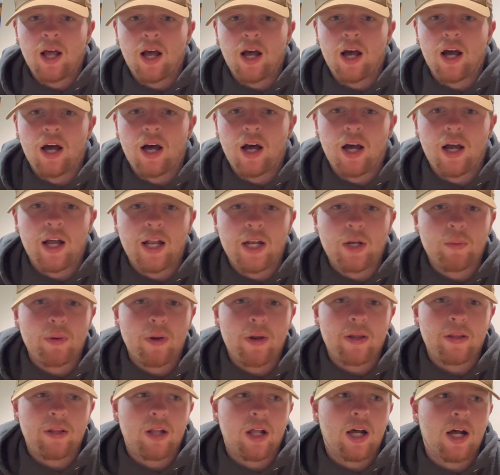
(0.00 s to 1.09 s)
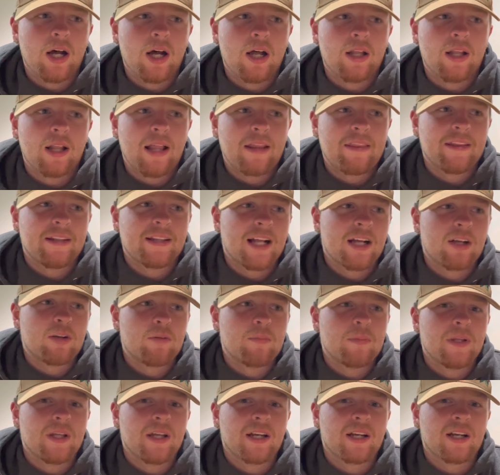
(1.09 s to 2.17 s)
I think that would
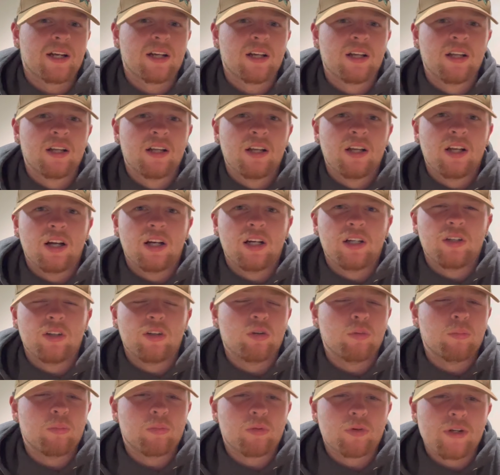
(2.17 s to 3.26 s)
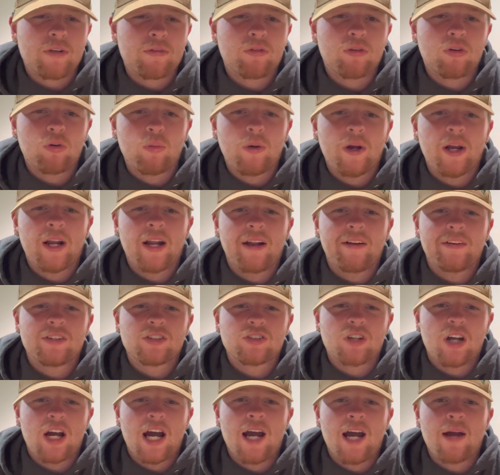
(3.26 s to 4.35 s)
be like a brief little way I
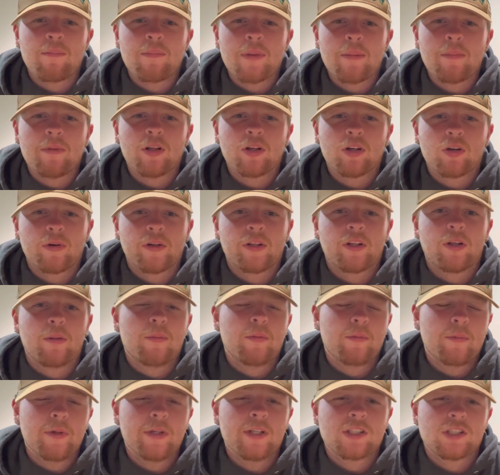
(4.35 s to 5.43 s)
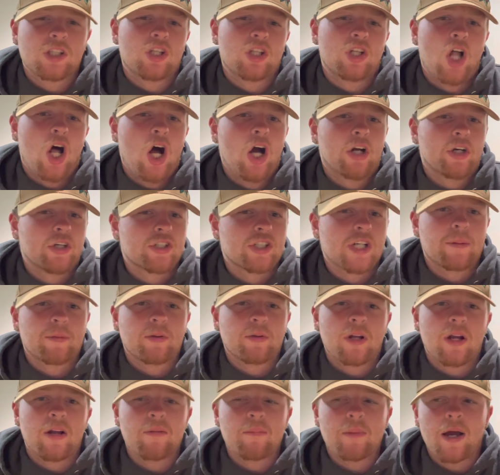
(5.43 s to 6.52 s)
describe maybe the curriculum. Maybe this is a longer
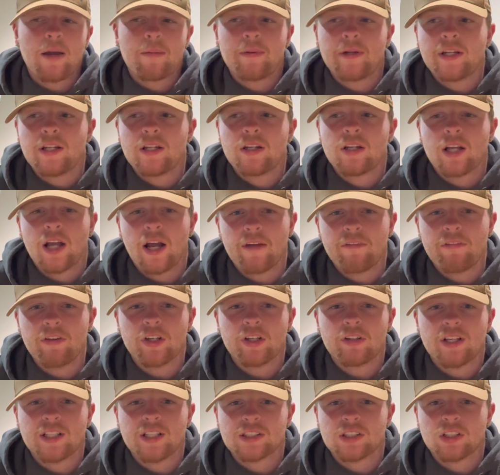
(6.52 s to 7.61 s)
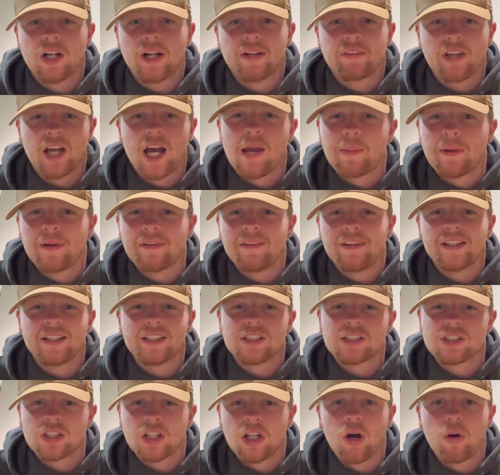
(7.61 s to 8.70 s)
chapter, in my opinion. I feel like it takes a lot of time. You're gonna take
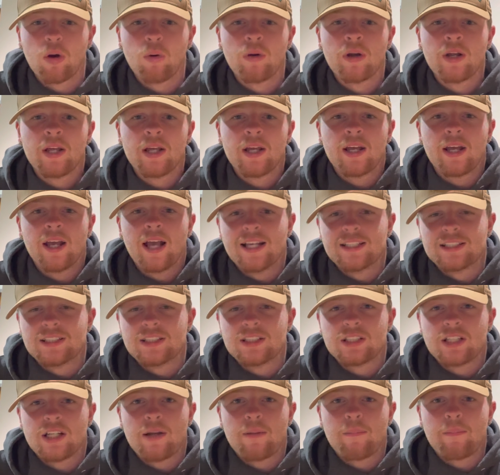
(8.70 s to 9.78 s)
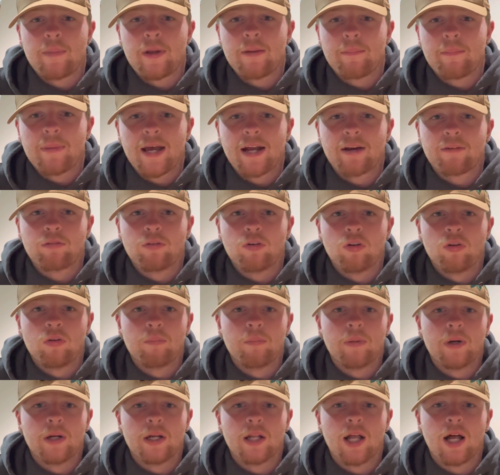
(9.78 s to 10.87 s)
this slow, as is impactful.
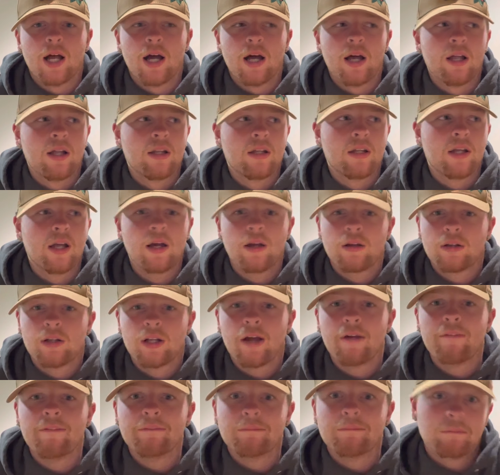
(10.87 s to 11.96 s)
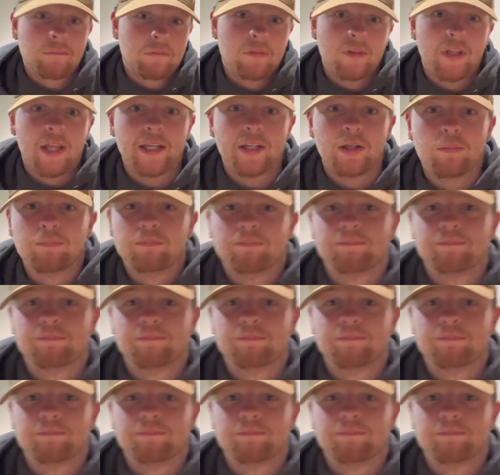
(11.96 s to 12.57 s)
But yeah, thank you.